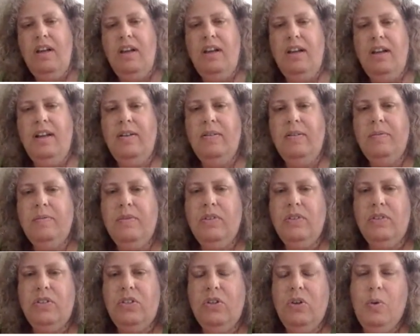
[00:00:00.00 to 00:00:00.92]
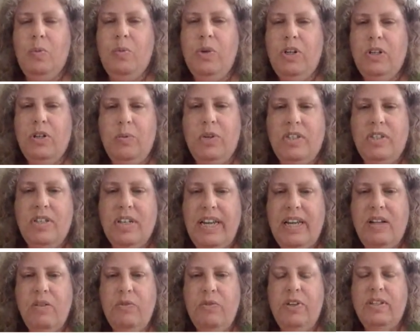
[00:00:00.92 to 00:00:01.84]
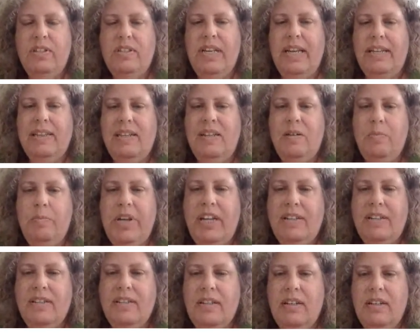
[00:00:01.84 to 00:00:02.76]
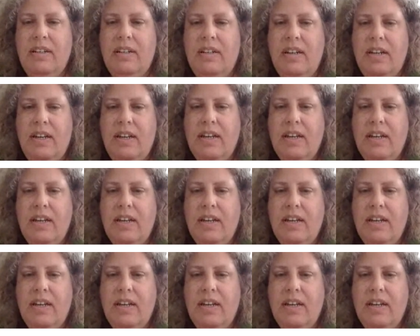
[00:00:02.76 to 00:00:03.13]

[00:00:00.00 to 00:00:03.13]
Uh, so what, what's a Gelfand–Tsetlin pattern?